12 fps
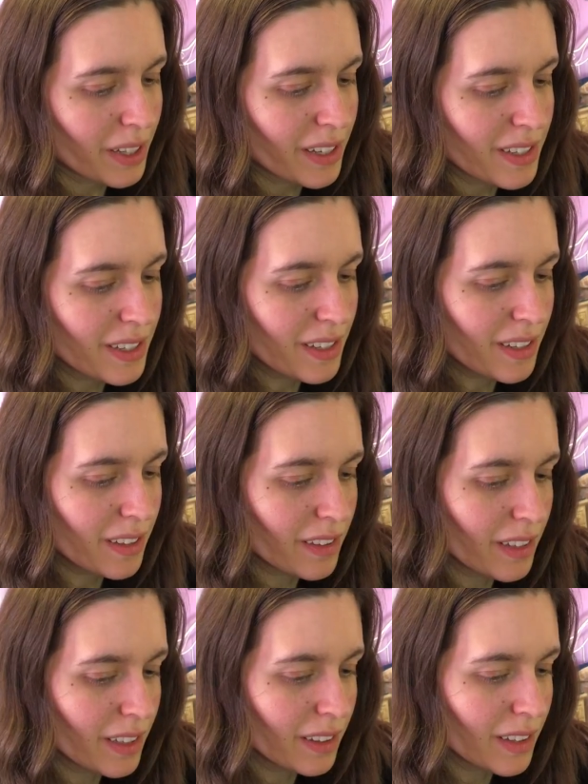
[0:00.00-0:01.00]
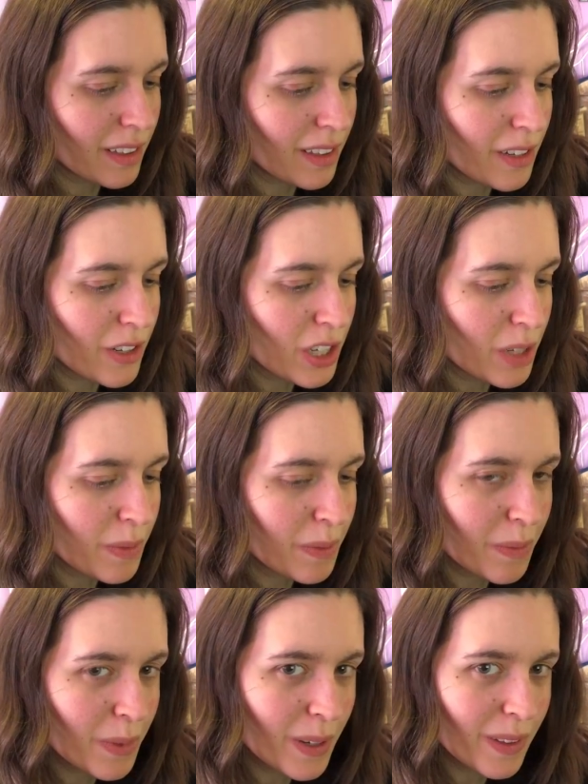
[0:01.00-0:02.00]
I still think that there should be
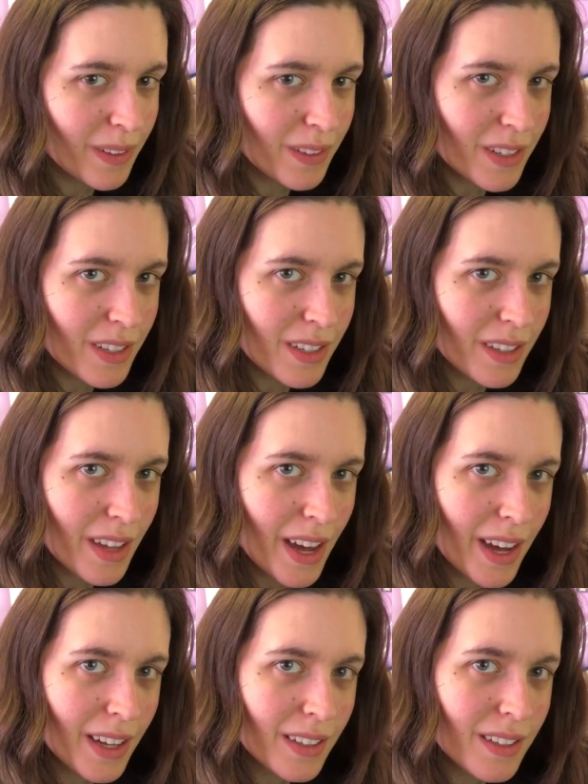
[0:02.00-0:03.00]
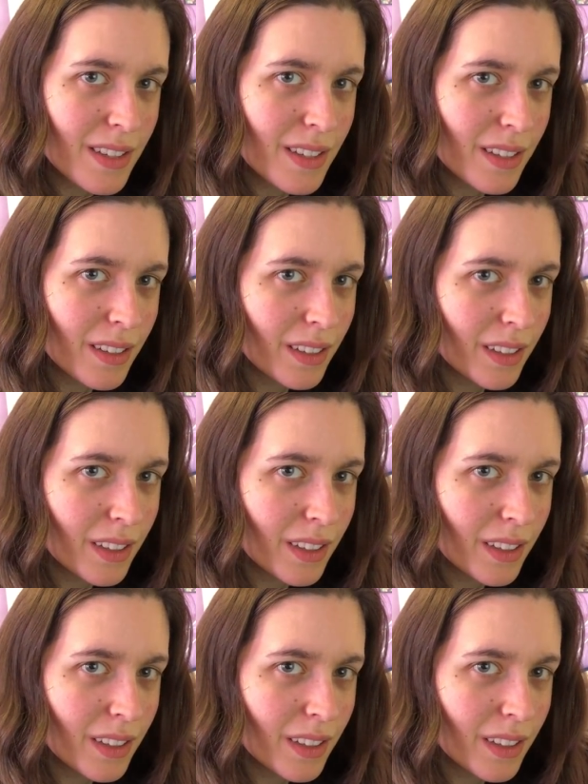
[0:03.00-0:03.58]
more than just that.